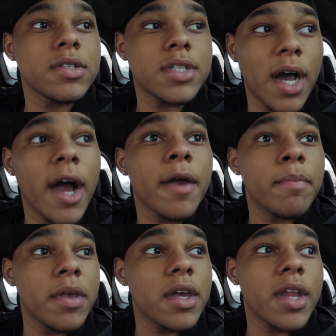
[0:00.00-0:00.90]
time
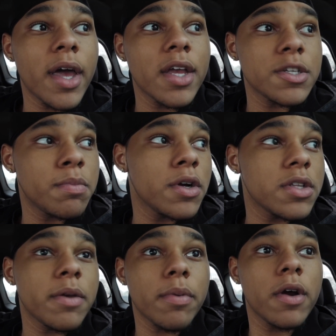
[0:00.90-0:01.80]
being at his
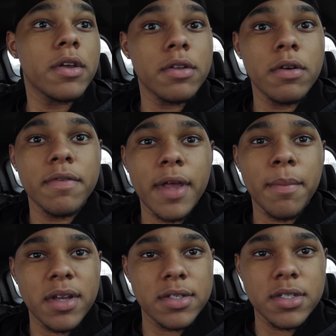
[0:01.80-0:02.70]
birthday party. You know, if that
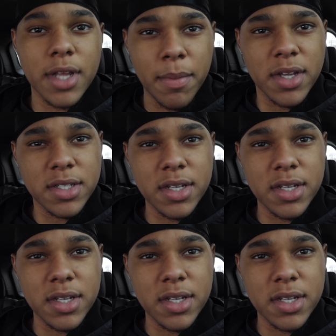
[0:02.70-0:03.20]
makes that makes